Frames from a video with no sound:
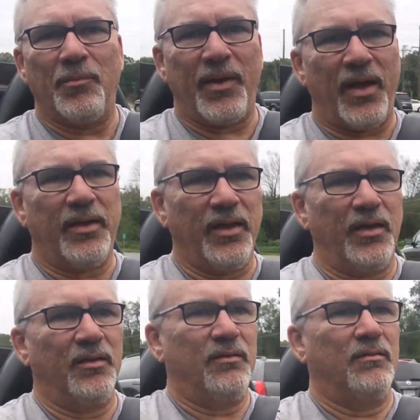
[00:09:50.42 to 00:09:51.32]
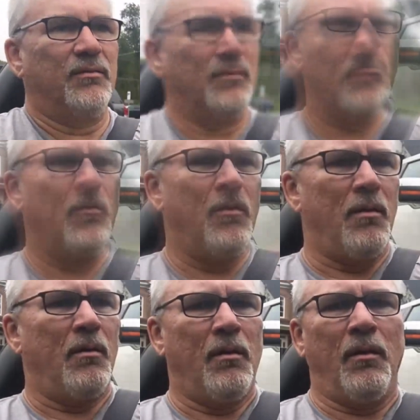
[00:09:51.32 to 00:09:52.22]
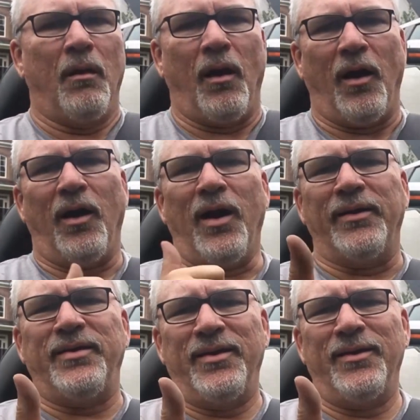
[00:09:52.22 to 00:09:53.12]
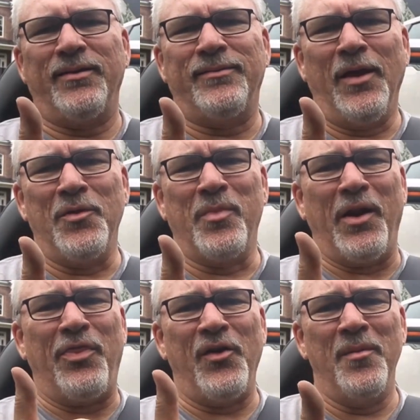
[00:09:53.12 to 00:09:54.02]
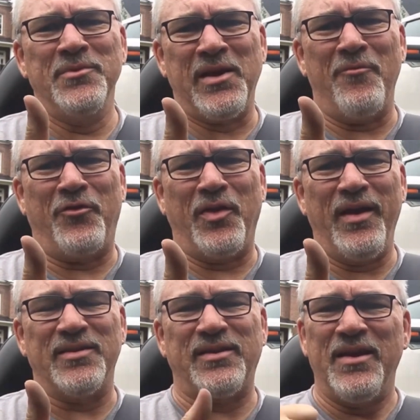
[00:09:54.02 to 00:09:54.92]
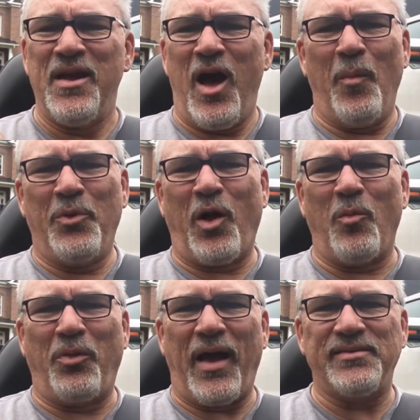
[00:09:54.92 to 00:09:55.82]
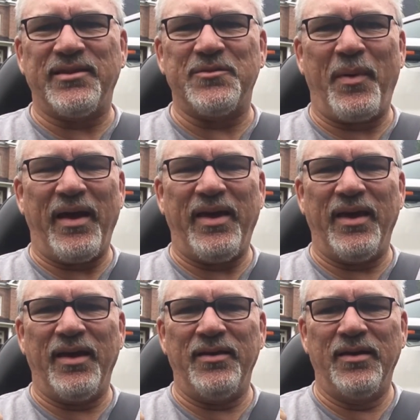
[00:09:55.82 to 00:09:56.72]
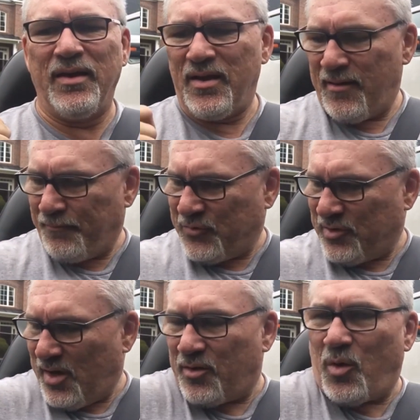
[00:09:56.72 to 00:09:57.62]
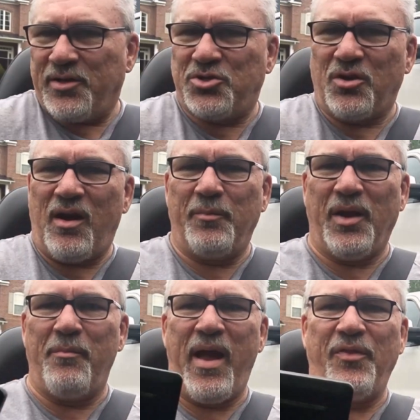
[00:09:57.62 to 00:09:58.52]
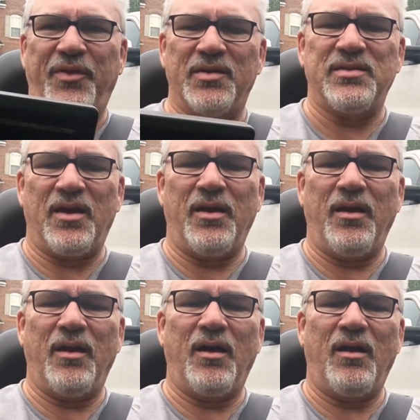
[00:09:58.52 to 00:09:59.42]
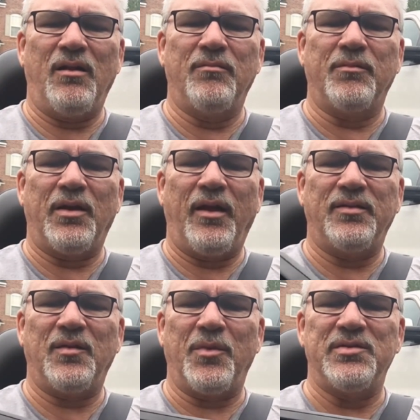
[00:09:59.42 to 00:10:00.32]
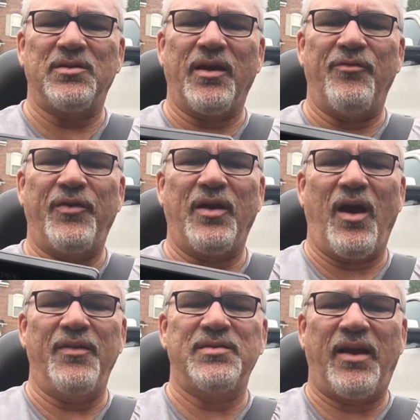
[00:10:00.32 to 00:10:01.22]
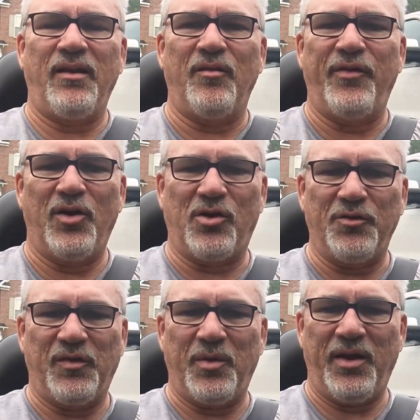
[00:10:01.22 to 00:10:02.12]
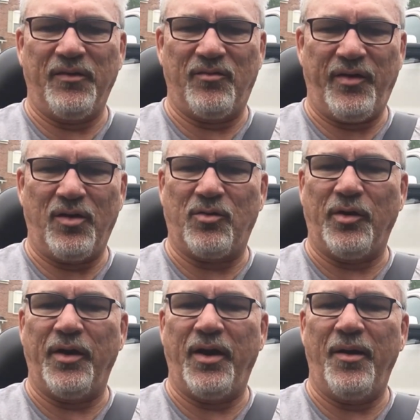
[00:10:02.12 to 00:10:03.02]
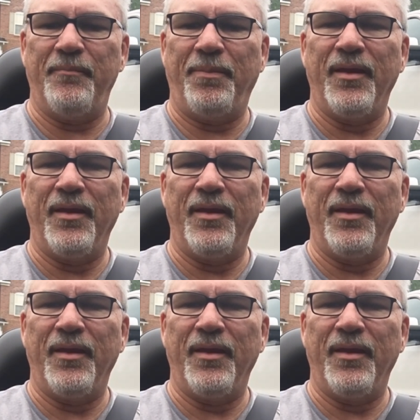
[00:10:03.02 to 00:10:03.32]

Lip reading: Back in. Alright, nothing but a thumbs up for this. I'll put all the plastics back in. I'm still not quite sure how I'm going to mount this. That's something I still got to figure out. This had a little Velcro. Somebody else had Velcroed it up.